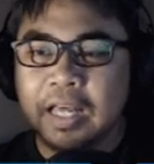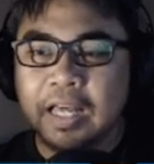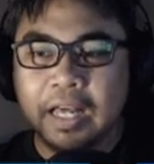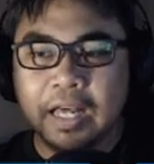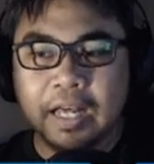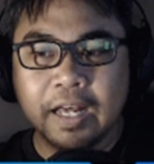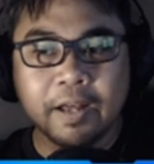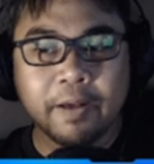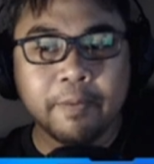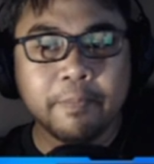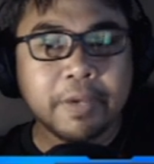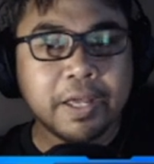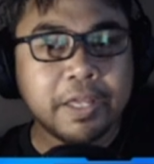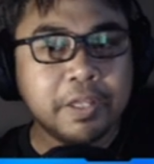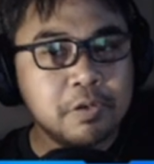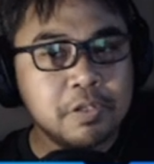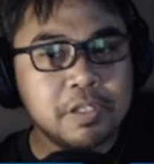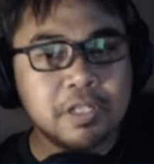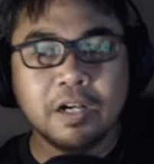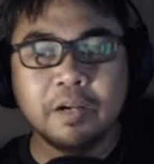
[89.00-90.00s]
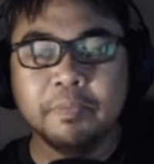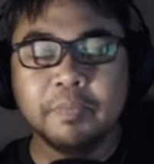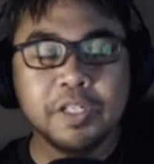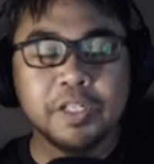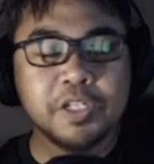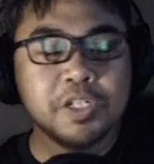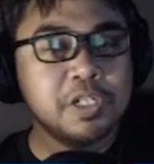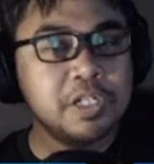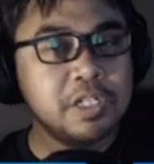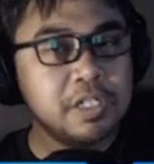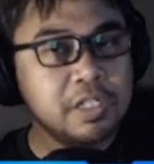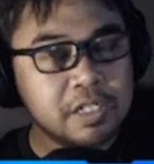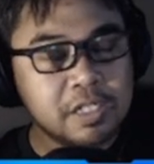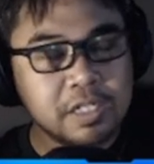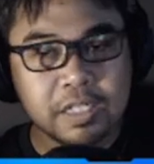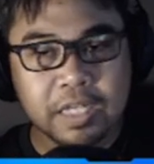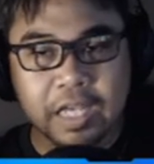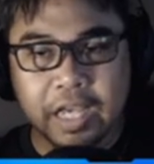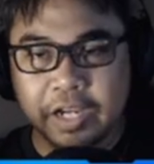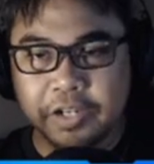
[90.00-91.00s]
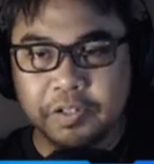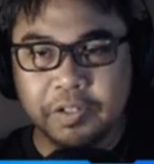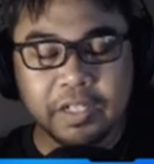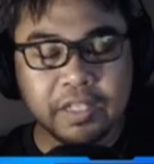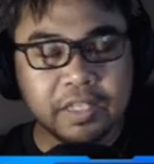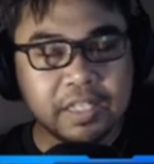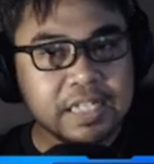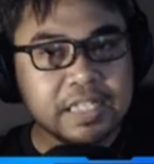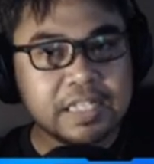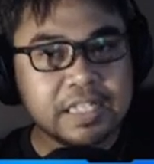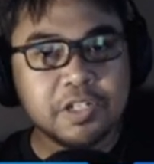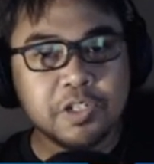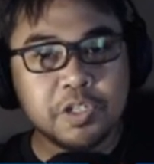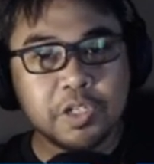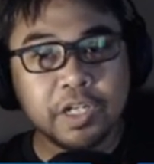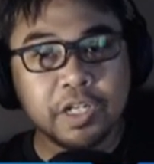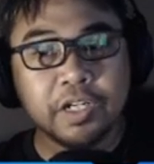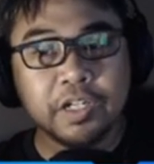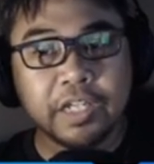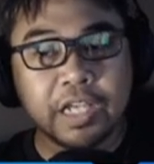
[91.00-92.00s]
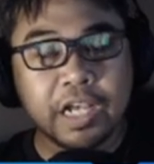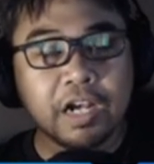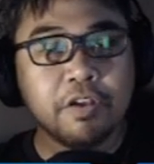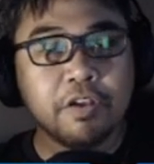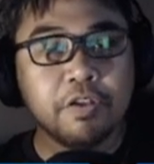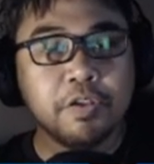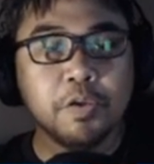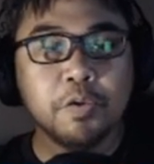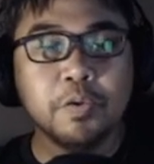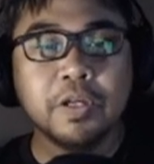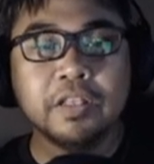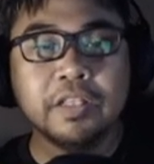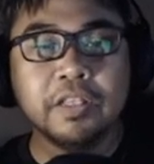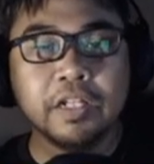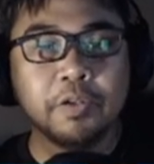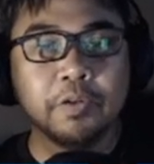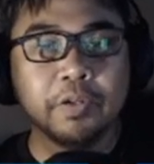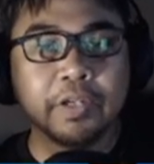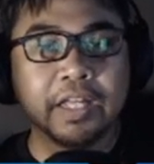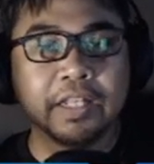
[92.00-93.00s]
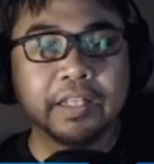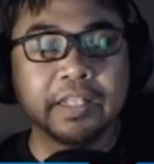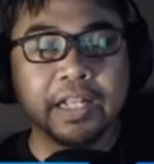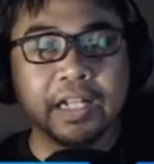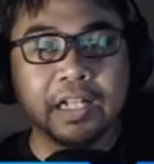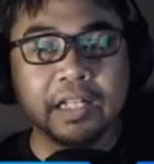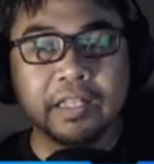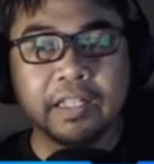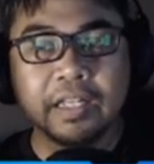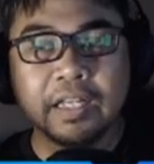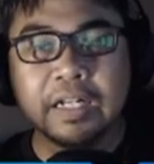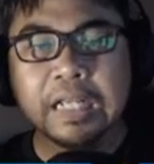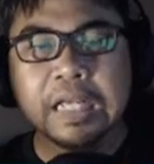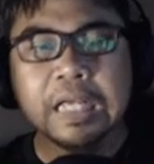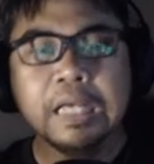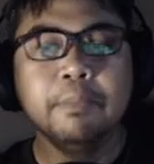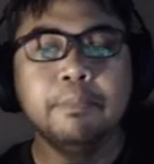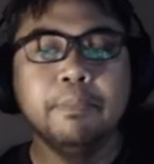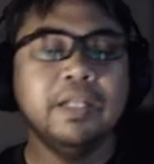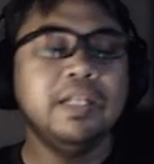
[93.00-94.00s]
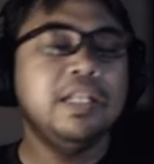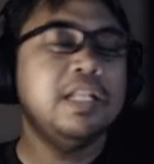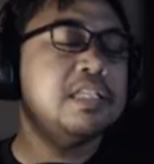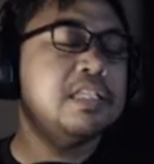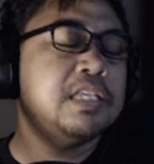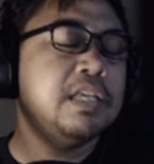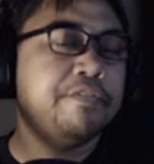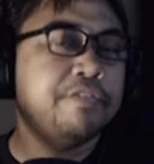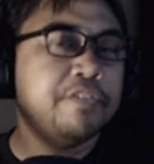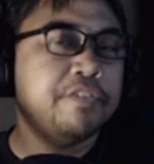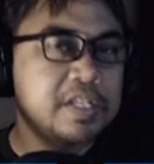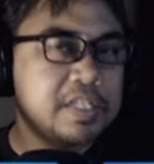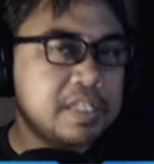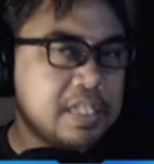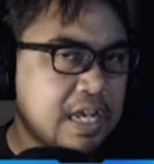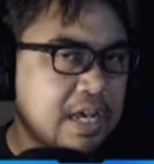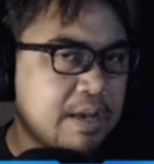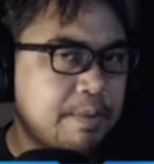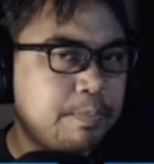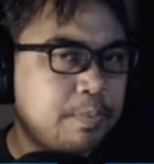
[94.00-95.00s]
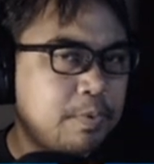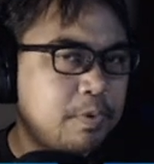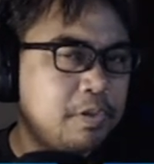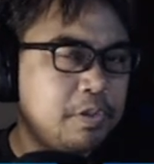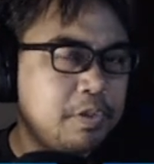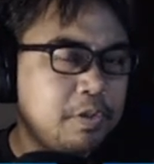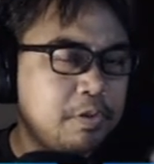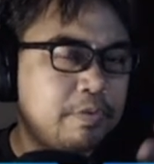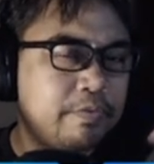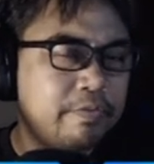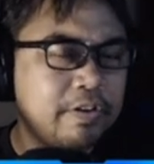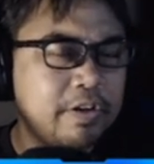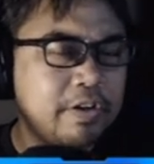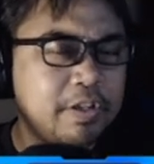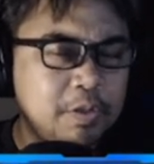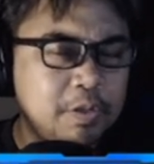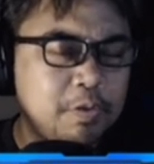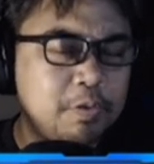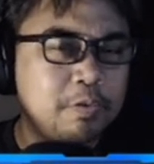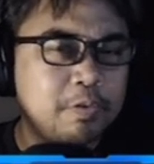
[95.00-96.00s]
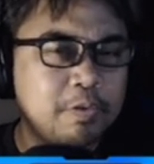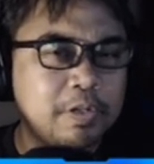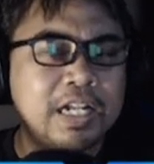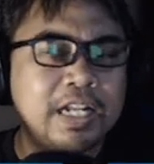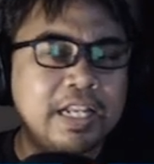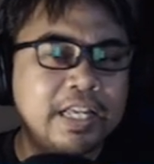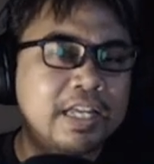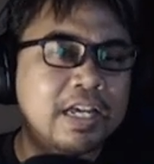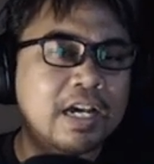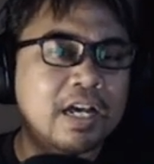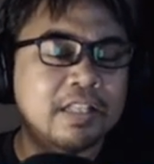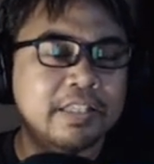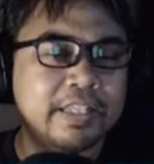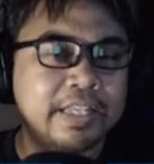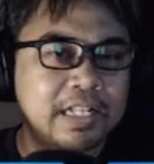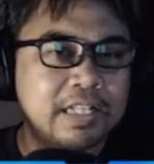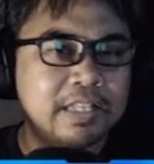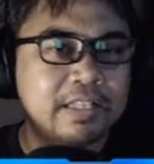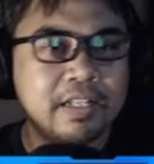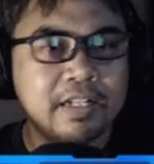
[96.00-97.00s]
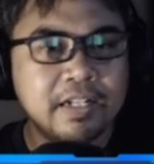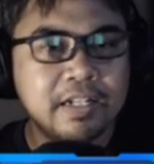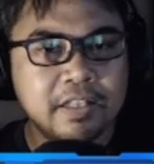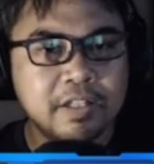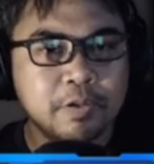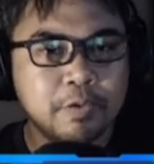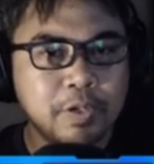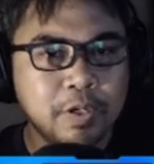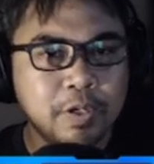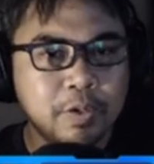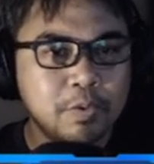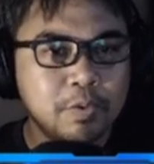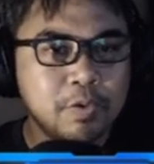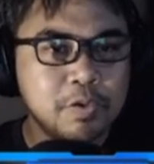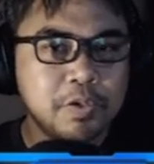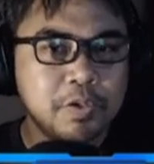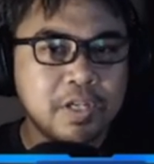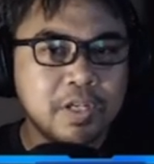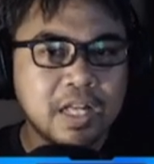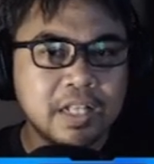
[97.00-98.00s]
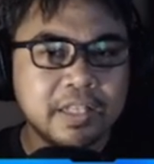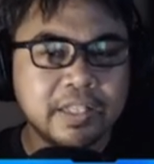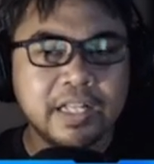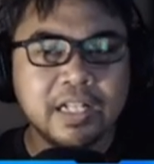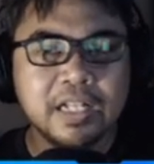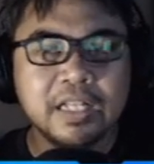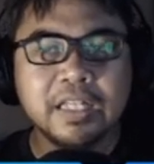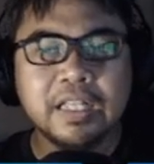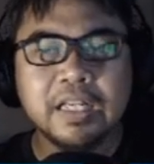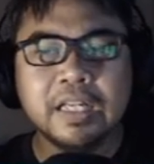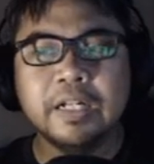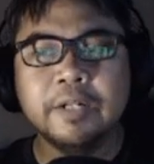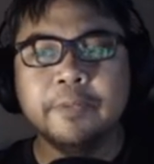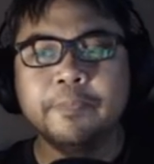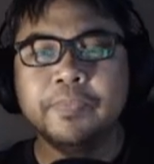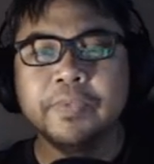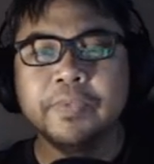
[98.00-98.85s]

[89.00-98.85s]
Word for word: um, I used Armand. She's actually decent. She can carry you until you get Gildan. But let's say, for example, you you really got Gildan in the reroll. So you got Gildan,